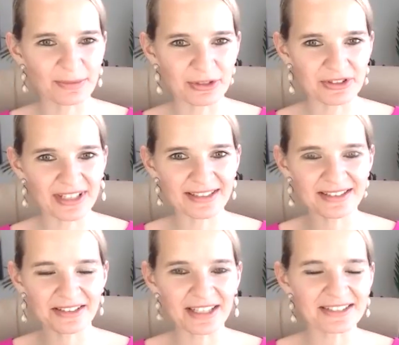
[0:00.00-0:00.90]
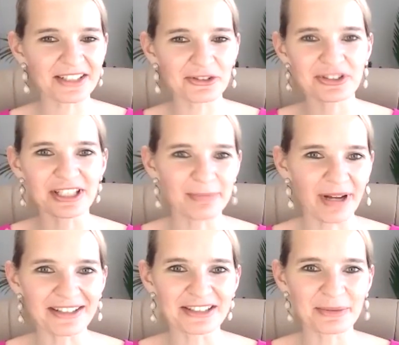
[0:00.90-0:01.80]
because that's an interesting
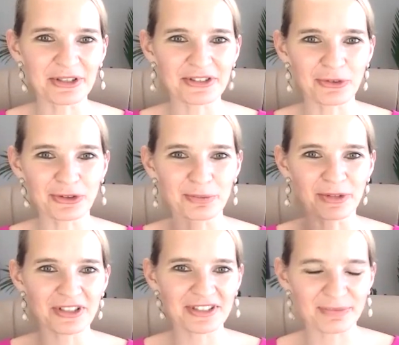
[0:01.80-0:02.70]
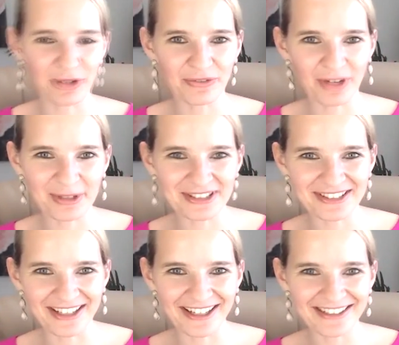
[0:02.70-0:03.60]
balance, because vulnerability is more on the feminine
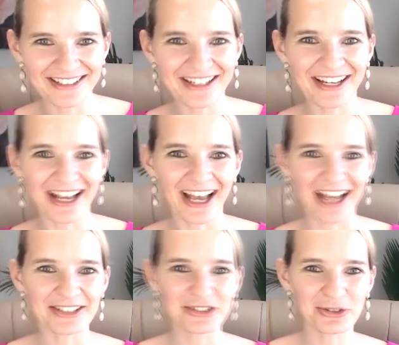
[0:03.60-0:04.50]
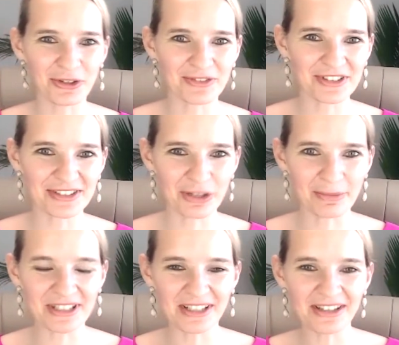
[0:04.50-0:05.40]
side, and assertiveness is
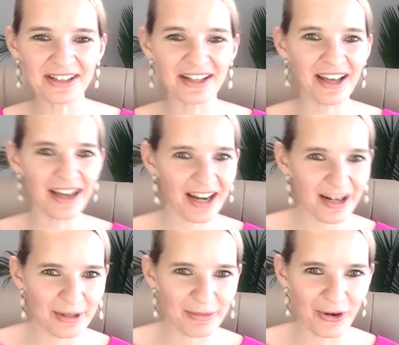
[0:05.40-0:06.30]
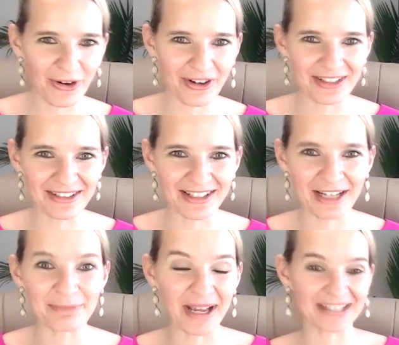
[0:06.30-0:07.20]
almost a little bit more the
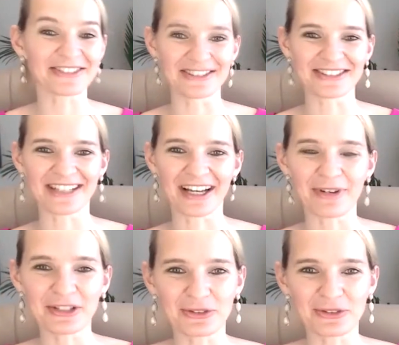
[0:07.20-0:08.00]
like masculine side, right?